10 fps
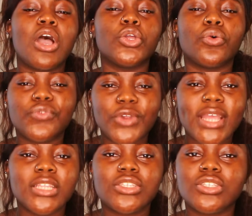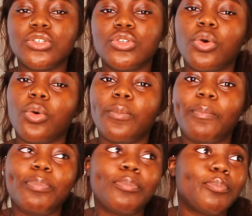Your friend, your
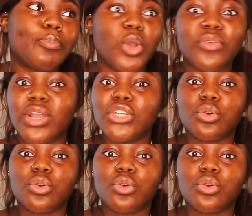boyfriend,